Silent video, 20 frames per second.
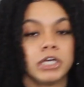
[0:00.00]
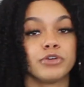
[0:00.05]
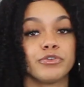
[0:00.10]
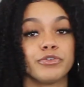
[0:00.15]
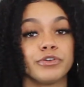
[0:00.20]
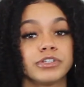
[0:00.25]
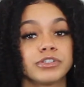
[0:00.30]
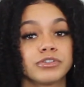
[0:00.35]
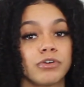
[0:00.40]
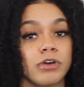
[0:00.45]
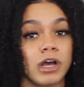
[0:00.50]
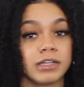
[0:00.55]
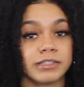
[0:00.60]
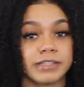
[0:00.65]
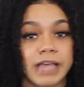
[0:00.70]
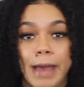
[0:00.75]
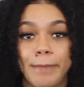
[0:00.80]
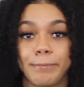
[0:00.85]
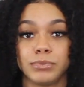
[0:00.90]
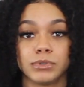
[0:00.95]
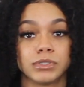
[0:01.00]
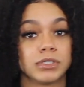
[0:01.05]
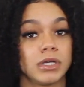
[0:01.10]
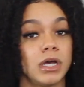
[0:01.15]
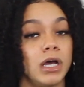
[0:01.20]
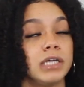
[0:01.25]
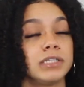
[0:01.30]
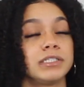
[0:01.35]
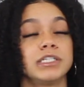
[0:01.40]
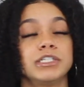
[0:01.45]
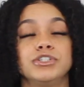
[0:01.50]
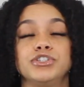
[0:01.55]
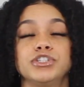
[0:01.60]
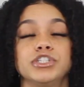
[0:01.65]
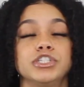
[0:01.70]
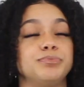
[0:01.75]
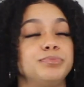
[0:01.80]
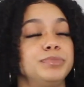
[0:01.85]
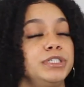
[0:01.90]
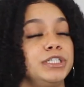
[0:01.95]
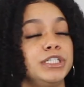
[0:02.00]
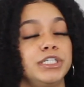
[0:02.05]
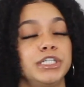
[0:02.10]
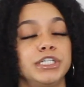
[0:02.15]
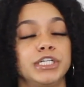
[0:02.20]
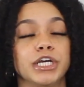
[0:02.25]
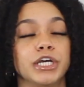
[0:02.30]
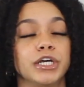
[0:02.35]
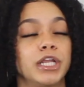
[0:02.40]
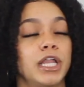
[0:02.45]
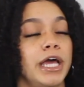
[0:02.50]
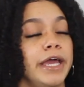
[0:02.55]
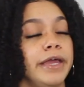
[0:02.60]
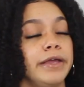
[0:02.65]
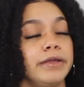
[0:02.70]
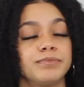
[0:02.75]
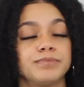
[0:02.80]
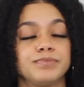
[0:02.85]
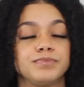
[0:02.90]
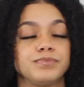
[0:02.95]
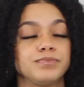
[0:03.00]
applesauce and just be in there like